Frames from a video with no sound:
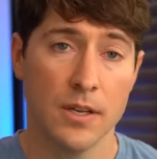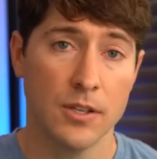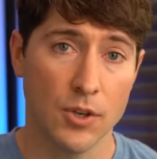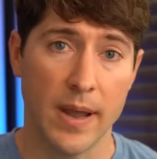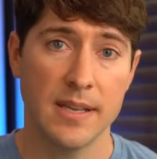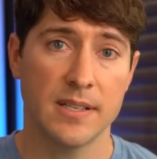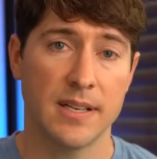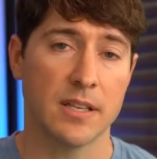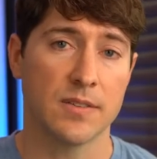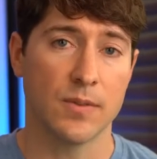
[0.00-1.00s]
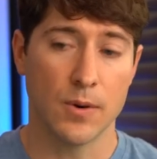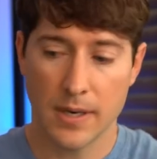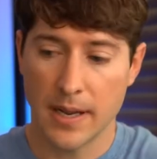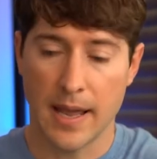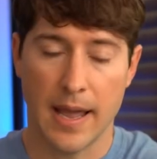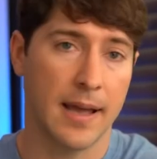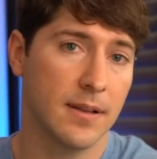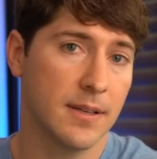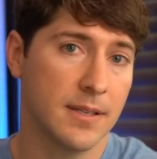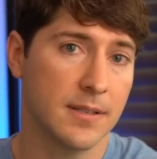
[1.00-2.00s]
So ACE stands for
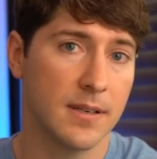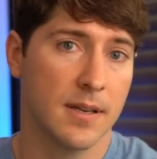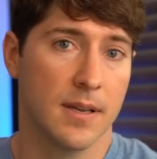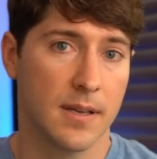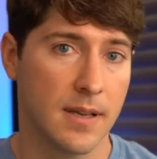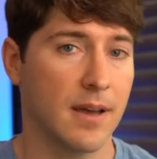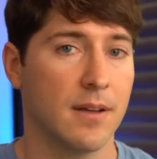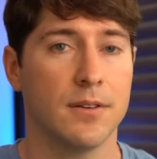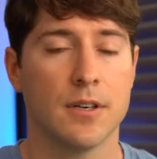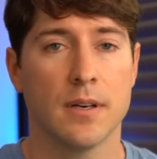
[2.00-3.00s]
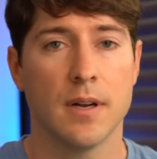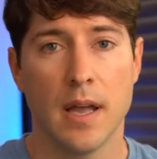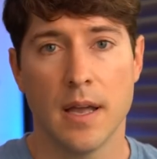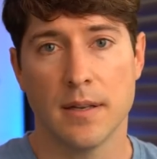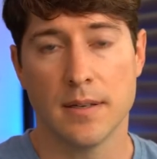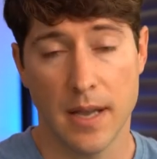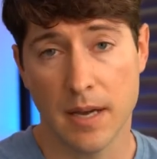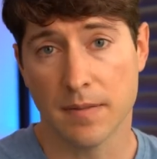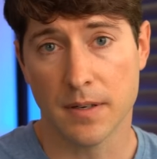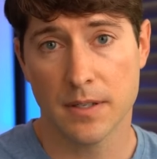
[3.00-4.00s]
Atlas, Calendar, and
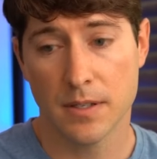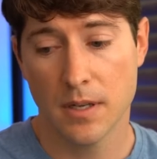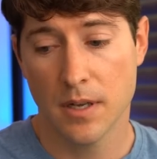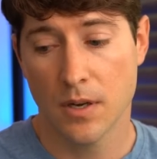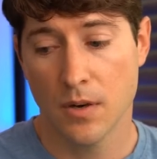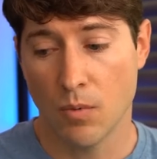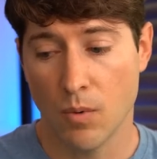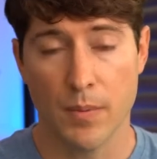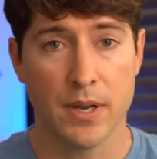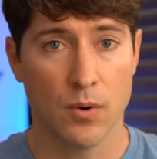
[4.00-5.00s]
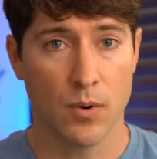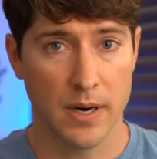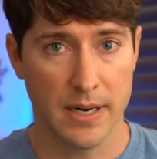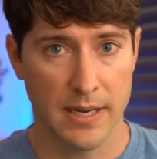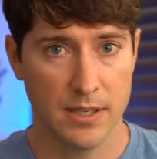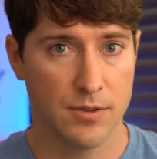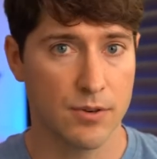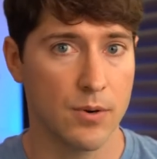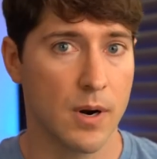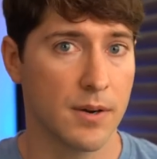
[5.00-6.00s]
Efforts, where we can organize
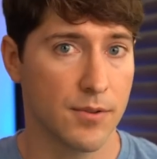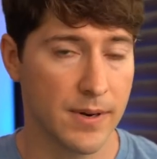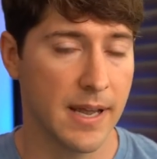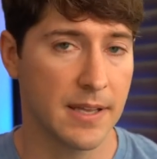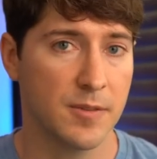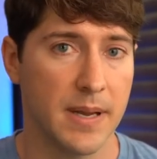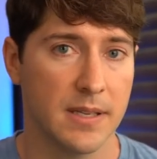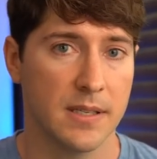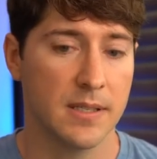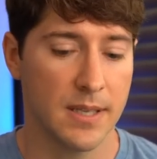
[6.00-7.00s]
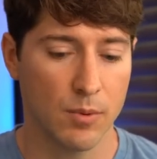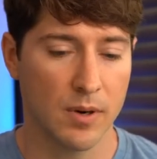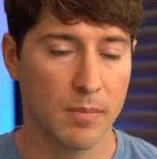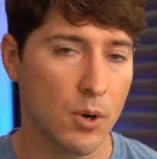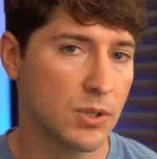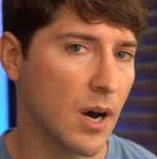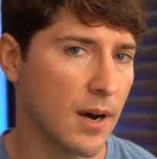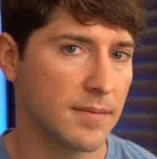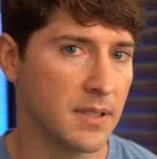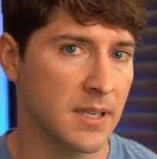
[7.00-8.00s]
through our three headspaces that we're most
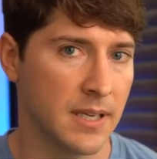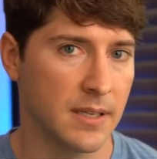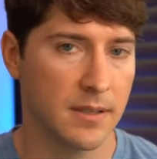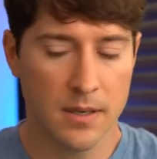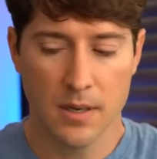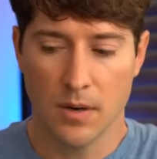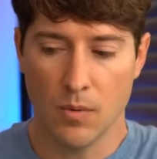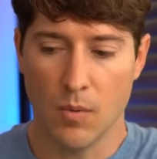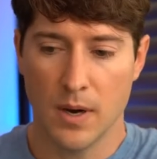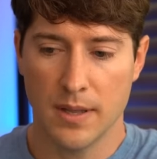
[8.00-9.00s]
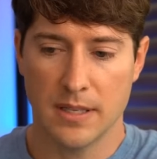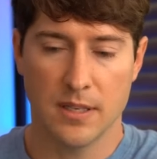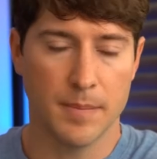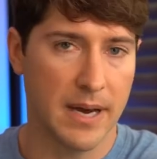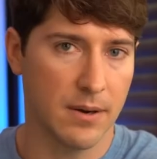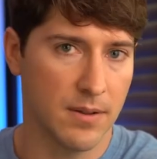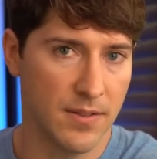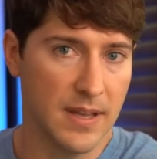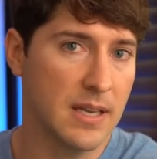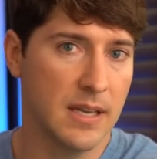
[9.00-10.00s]
often in. One that's about
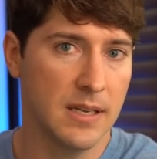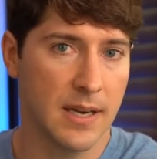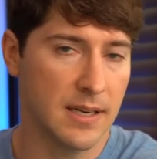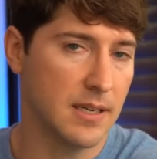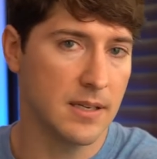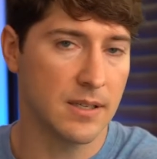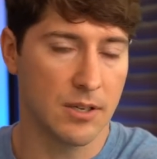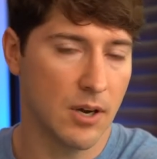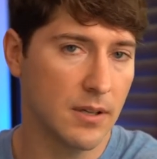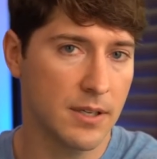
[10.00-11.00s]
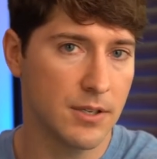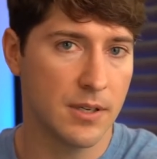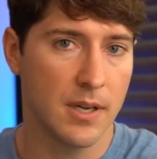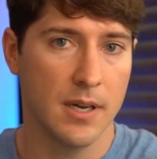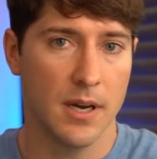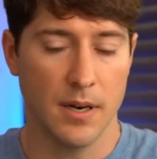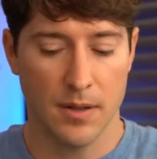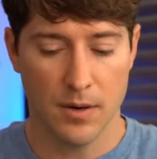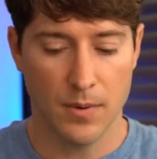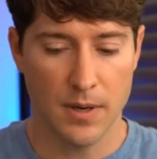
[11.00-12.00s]
thinking, ideas, and knowledge,
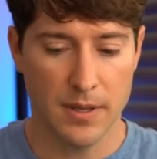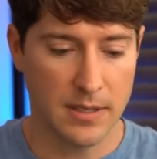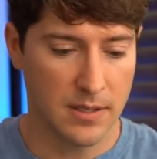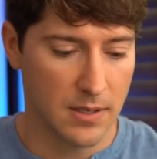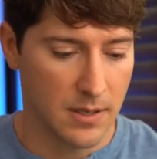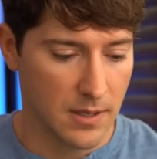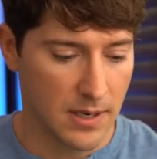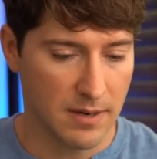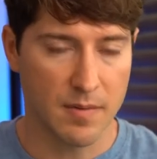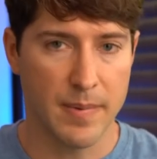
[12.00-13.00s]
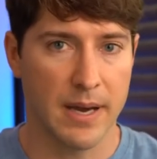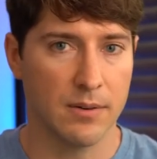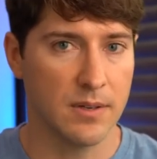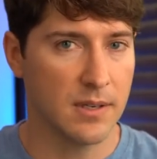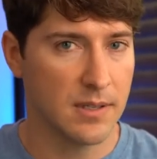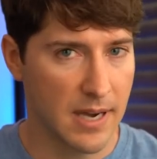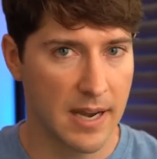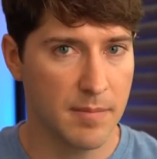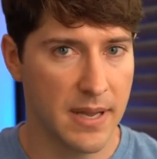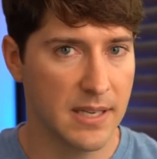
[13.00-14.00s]
another one that's kind of about
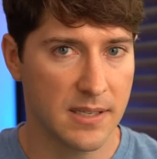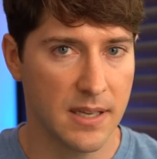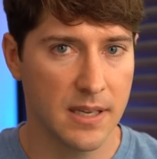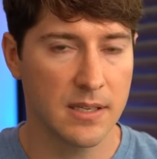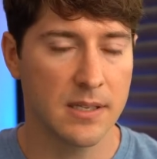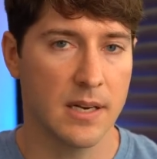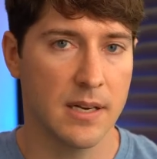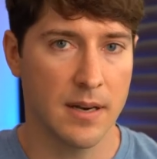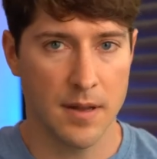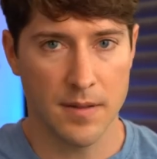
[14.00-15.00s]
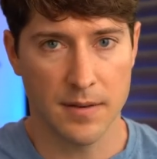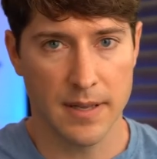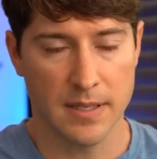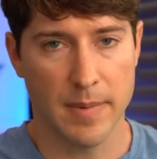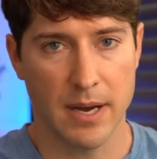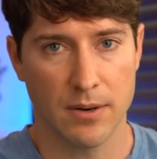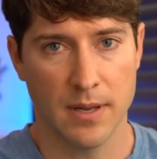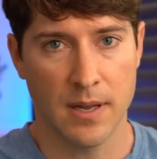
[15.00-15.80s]
time-based things, and another that's about